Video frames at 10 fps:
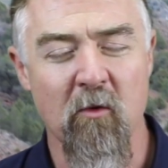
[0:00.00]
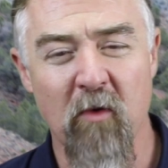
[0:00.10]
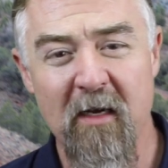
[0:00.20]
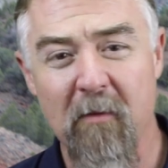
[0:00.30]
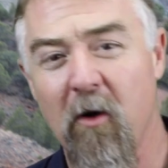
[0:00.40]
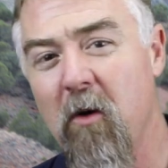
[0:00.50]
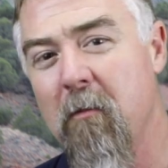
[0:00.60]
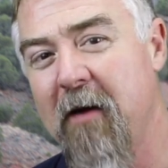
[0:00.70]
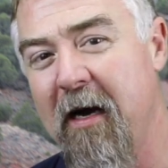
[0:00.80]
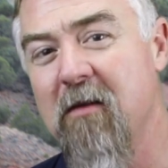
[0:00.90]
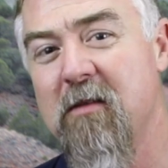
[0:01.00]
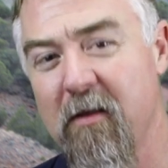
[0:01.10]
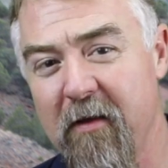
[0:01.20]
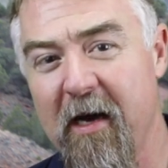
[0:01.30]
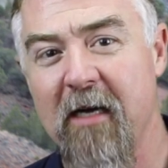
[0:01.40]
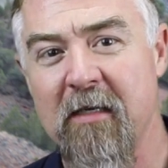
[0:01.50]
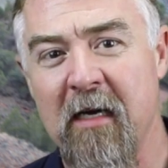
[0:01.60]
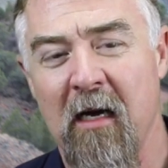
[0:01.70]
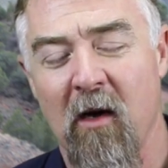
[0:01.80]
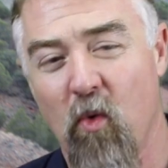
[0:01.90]
Rehoboam bowed to that,
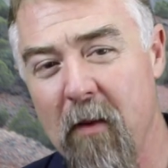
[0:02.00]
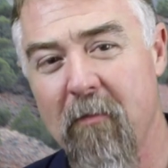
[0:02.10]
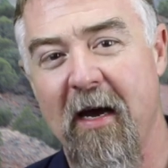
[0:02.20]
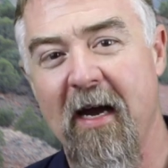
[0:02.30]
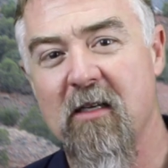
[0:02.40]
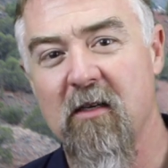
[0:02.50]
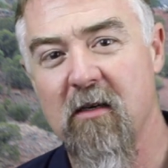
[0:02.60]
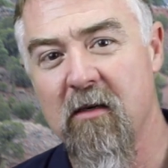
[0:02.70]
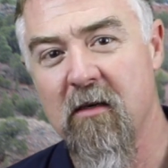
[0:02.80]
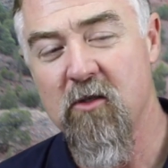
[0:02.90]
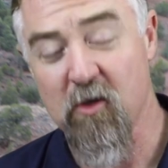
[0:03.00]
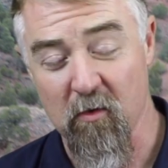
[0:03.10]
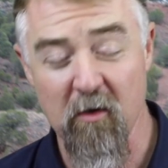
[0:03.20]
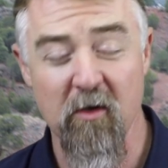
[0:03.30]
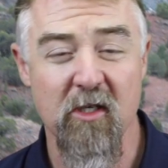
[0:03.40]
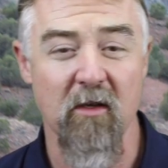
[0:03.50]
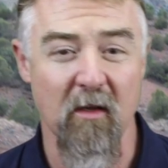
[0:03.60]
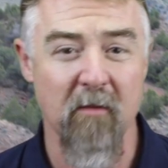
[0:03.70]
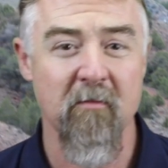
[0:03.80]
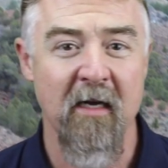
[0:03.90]
went back to
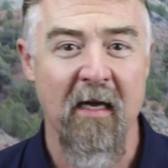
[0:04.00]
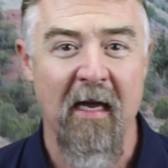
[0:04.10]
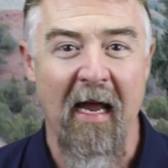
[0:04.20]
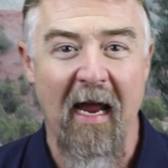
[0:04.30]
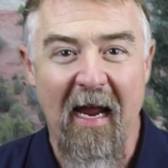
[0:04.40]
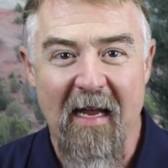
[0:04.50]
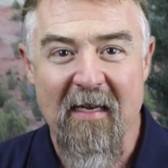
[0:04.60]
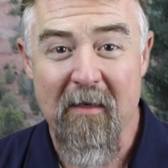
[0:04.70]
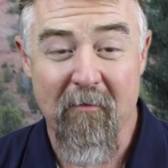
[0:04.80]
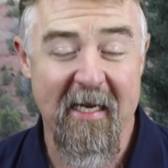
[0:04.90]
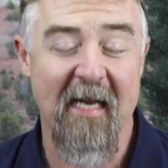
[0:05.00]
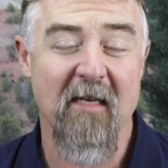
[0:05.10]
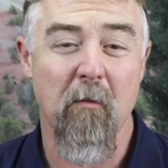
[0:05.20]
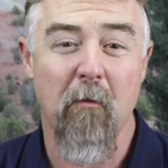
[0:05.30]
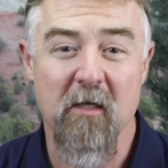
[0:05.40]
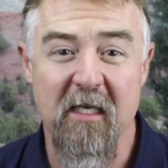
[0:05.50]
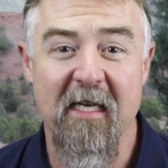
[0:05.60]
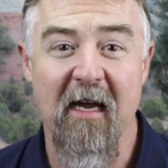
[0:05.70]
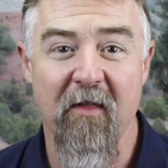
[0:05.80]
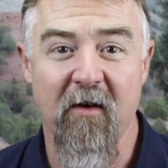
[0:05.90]
Jerusalem, and he began to put
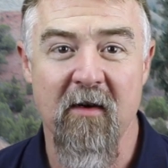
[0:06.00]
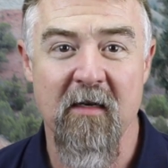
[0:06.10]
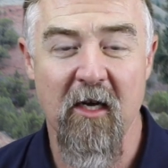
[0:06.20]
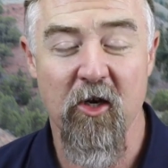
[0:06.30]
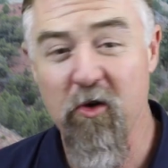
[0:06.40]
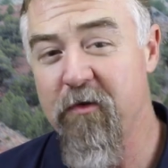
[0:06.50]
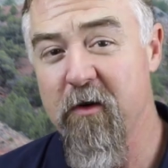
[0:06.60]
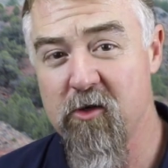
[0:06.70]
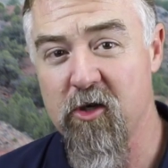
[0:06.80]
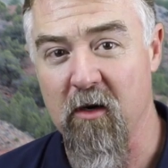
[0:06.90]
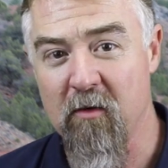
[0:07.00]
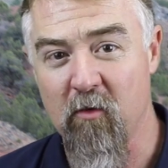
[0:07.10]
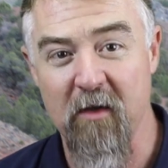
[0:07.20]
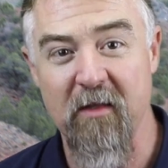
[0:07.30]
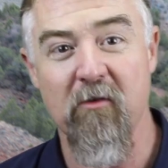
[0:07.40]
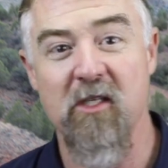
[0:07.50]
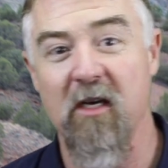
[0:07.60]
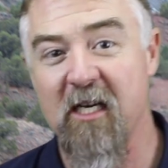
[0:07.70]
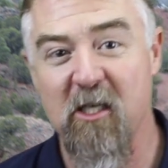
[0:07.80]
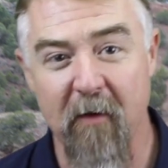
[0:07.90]
together a new future. One that was
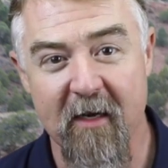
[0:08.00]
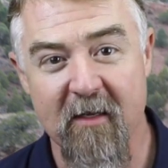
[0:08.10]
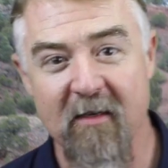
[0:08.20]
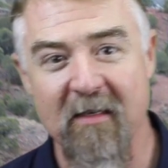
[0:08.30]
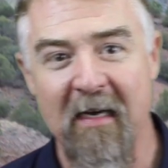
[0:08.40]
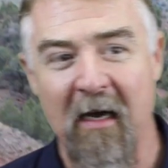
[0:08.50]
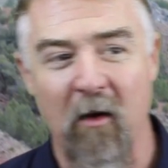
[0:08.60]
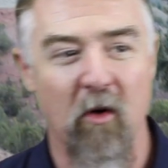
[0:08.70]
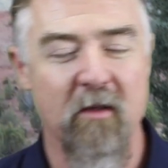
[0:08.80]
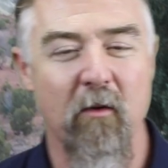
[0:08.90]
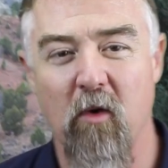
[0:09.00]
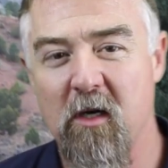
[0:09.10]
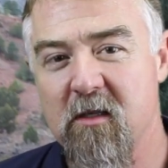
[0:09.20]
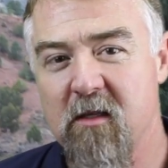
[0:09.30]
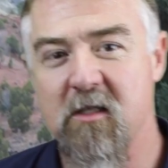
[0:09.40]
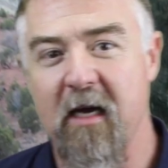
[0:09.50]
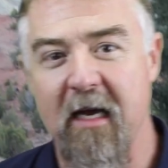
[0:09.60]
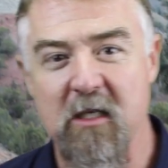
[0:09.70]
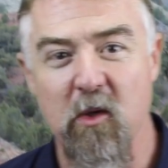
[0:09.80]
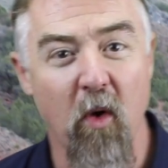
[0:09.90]
unexpected, one that wasn't the
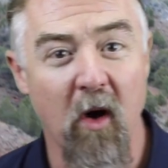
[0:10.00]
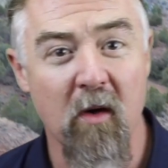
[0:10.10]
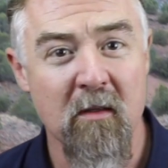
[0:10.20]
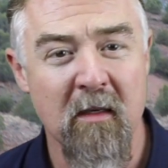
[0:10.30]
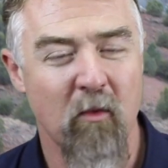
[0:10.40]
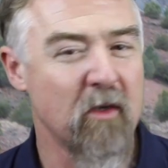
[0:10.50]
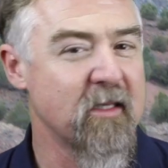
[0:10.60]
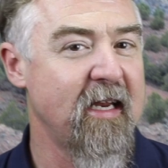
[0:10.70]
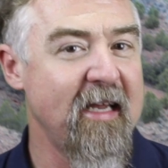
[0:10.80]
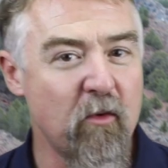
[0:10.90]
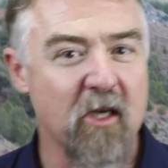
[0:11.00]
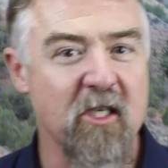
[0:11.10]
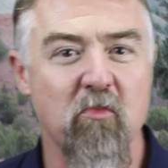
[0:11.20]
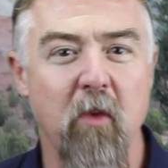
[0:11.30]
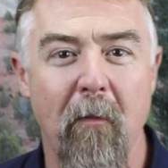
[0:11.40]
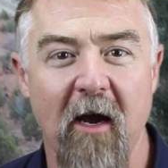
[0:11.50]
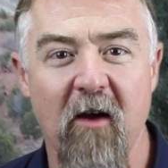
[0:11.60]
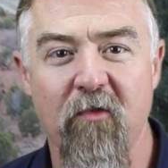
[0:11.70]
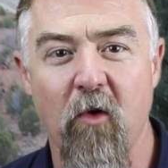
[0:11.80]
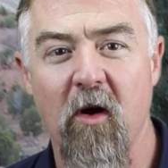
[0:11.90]
status quo, one that he wasn't
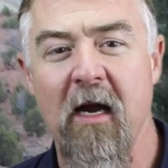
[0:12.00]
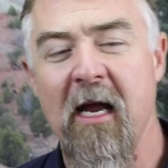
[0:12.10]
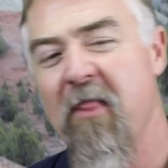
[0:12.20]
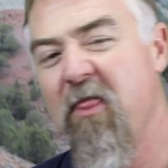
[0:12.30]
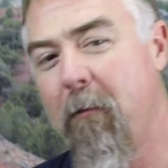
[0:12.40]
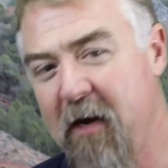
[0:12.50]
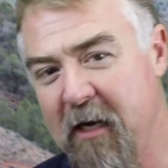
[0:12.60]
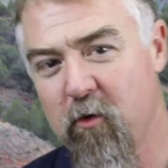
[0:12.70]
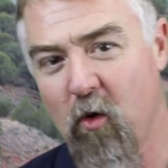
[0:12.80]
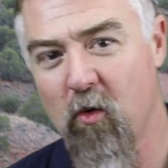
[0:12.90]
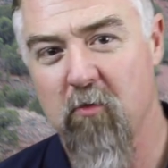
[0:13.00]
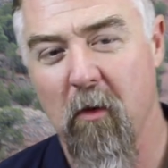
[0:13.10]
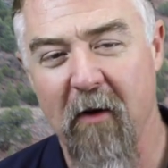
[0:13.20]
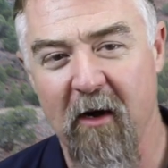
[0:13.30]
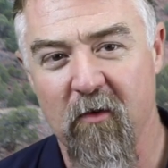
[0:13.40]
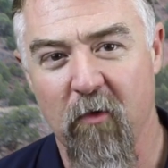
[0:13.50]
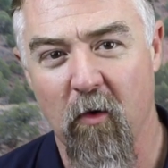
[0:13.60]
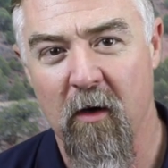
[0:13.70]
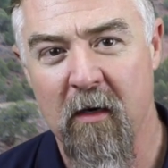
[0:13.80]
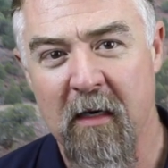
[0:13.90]
prepared for, the people weren't prepared
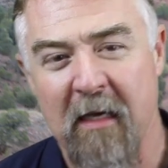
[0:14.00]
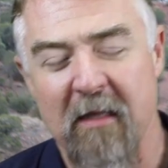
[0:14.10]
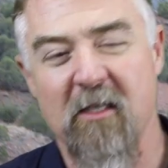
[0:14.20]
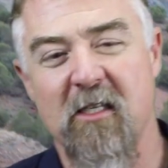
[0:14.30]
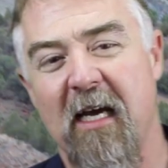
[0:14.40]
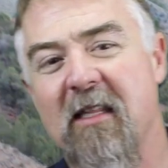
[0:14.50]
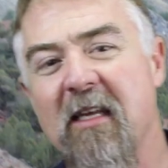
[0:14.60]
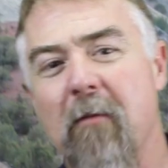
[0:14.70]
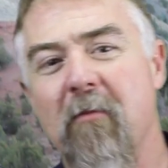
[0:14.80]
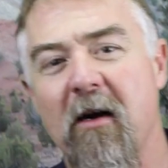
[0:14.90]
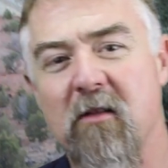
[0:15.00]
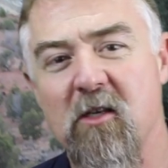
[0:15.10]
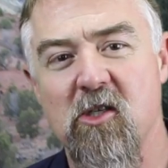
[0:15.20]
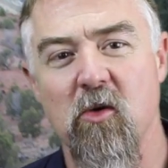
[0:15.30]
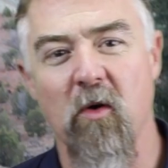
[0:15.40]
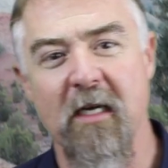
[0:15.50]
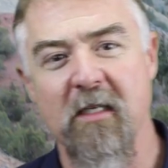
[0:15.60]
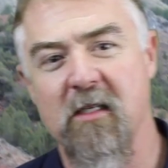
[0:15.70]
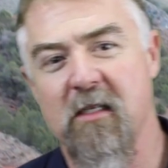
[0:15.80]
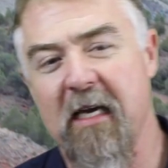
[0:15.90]
for. The sad thing about this story
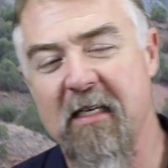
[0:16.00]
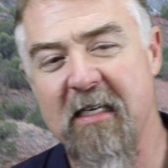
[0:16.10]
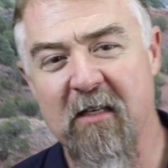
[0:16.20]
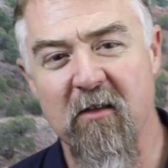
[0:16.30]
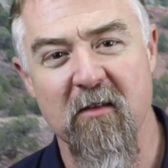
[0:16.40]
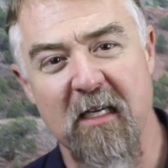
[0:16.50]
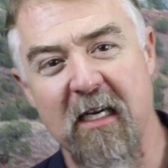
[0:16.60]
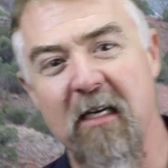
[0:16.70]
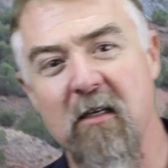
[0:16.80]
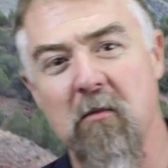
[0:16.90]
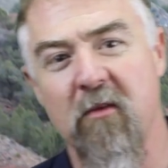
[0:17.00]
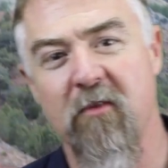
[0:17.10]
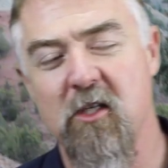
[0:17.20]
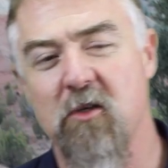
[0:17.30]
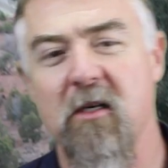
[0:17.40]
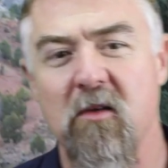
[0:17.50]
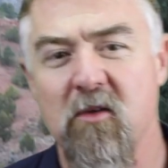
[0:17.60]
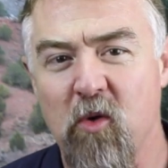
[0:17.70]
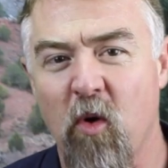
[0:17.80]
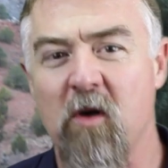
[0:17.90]
is, is that neither the kingdom of Israel
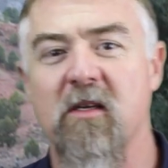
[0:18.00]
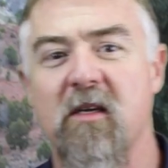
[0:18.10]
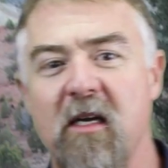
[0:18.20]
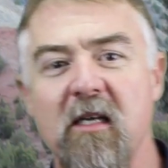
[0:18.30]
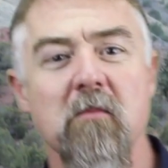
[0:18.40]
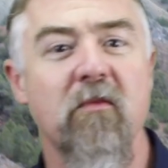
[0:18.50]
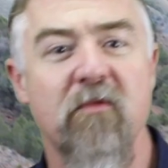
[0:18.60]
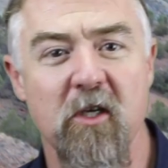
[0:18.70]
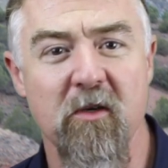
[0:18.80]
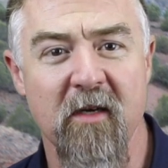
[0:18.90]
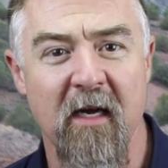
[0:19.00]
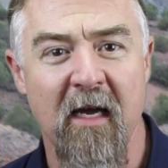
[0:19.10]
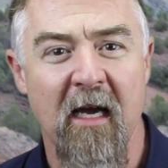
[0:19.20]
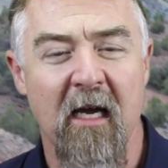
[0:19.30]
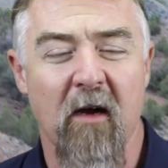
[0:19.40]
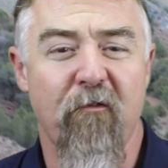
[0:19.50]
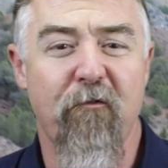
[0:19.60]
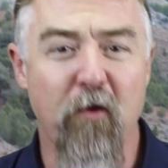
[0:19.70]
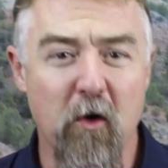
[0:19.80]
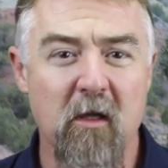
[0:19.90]
nor the kingdom of Judah
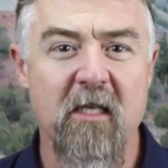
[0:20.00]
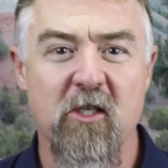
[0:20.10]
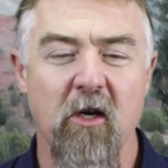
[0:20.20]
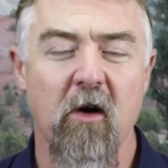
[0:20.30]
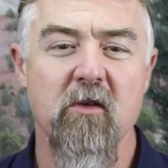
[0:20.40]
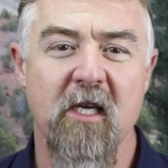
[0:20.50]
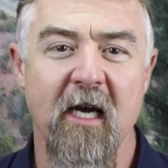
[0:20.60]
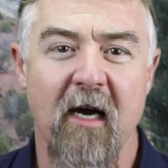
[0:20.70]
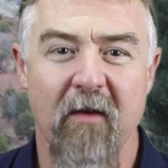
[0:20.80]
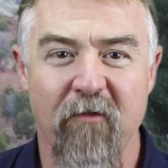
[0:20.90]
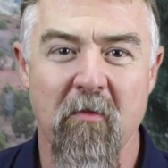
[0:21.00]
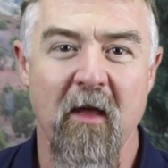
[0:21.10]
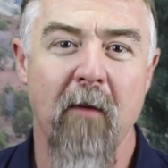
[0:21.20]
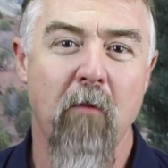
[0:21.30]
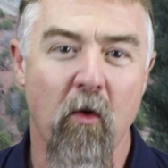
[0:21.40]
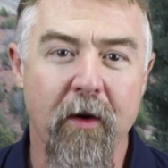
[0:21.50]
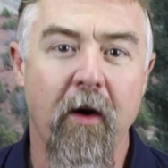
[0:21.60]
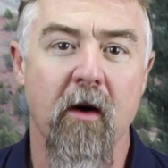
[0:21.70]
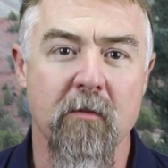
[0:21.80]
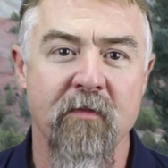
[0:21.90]
fully chose God from that point
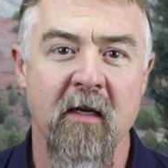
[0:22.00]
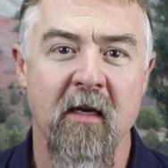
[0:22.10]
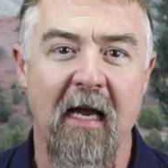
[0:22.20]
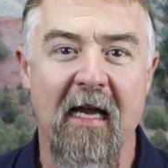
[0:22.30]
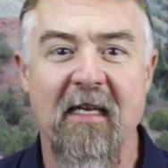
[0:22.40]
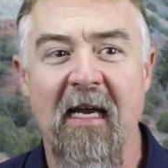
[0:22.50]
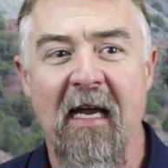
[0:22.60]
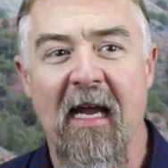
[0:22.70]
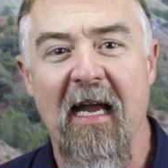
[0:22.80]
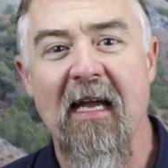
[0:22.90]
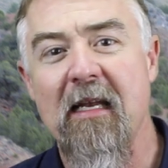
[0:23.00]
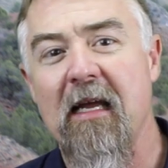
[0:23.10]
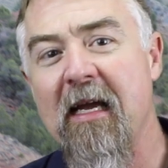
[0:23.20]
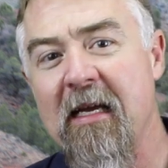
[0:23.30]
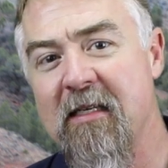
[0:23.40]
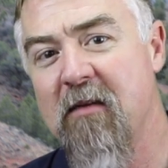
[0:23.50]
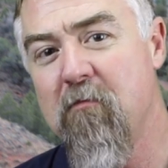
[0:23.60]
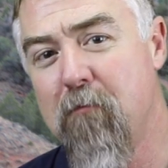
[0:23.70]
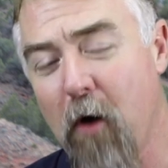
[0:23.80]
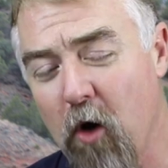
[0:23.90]
on. And it
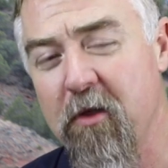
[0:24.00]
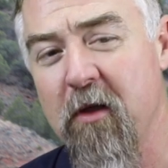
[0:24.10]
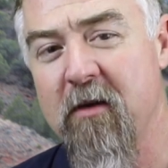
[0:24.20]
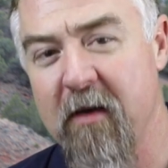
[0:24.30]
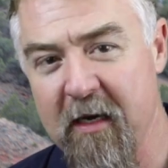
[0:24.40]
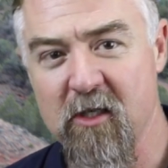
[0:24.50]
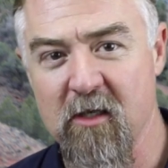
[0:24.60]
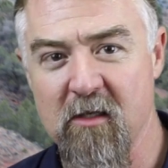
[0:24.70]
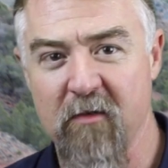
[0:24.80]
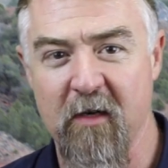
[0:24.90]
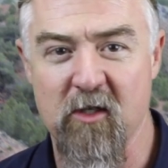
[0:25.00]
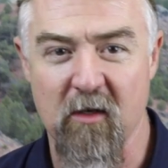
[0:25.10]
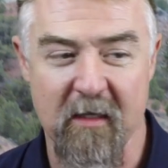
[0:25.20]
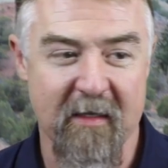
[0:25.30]
ended both nations eventually.